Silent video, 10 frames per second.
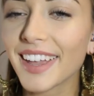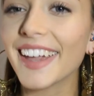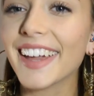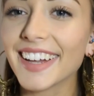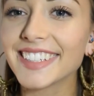
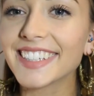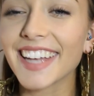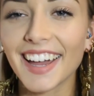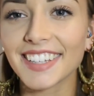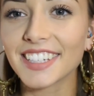Hey guys, it's
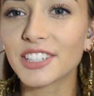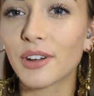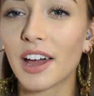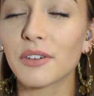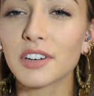Cassie,
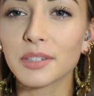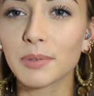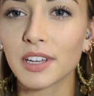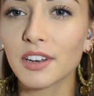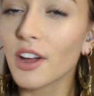so I don't want to
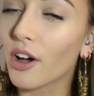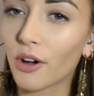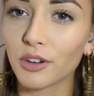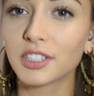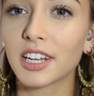spend a
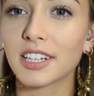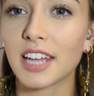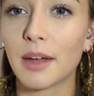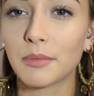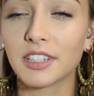whole ton of
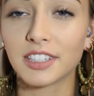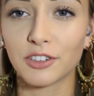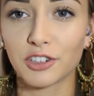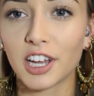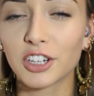time on this
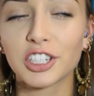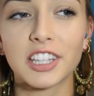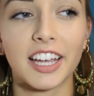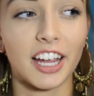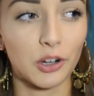introduction
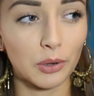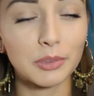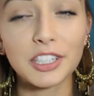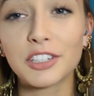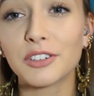like I
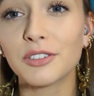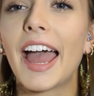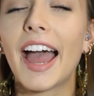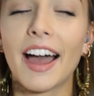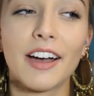normally do.
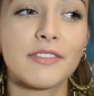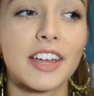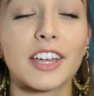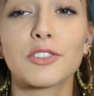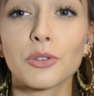I have
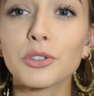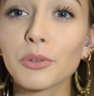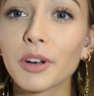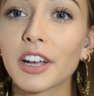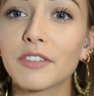a shoulder
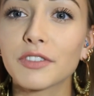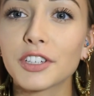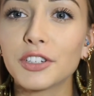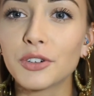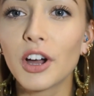workout for
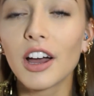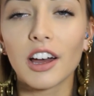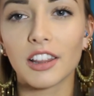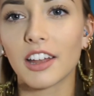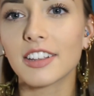you.
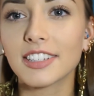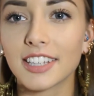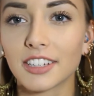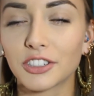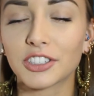A lot of these
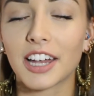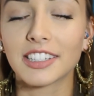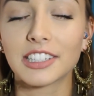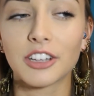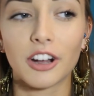
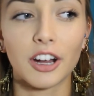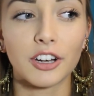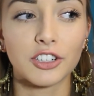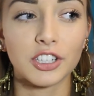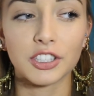exercises are
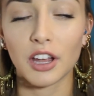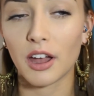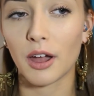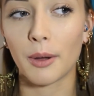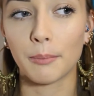just
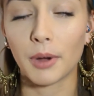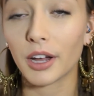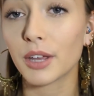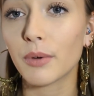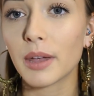
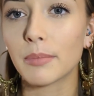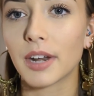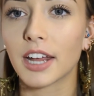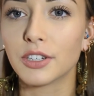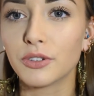body weight, but
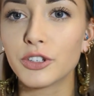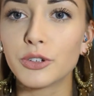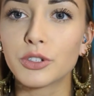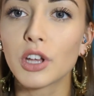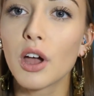I do
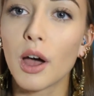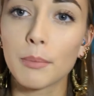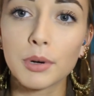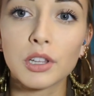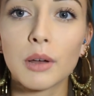use a
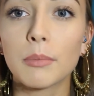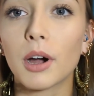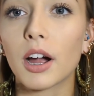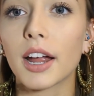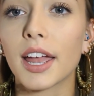pull-up
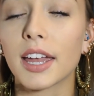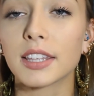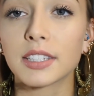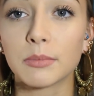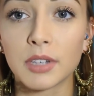bar
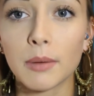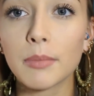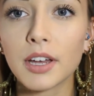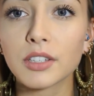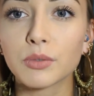and some
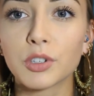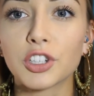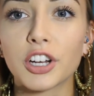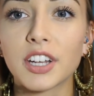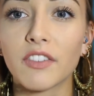dumbbells, which
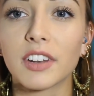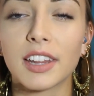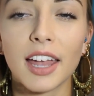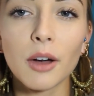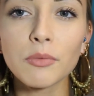are
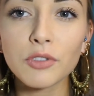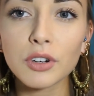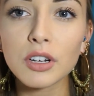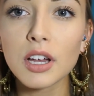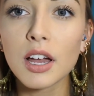definitely
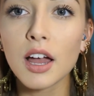helpful.